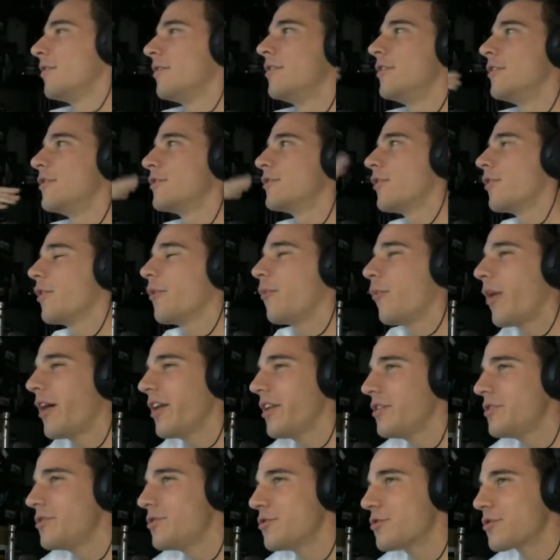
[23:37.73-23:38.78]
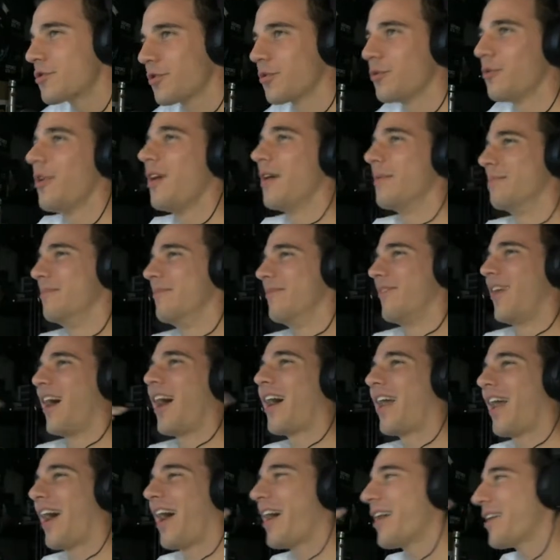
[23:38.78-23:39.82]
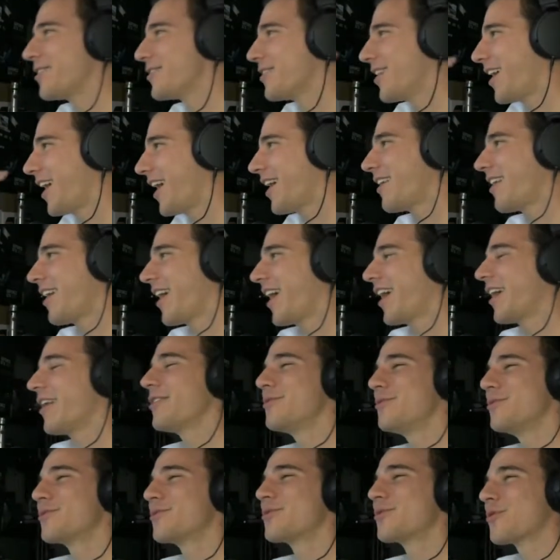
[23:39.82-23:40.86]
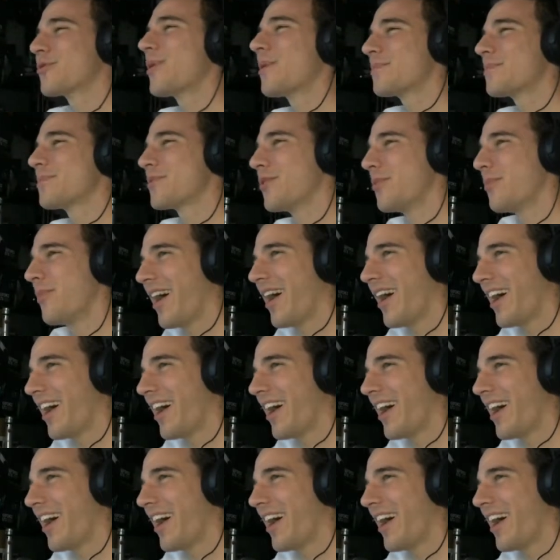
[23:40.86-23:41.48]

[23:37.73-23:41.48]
So then, why did you screw up? How did you screw up so bad?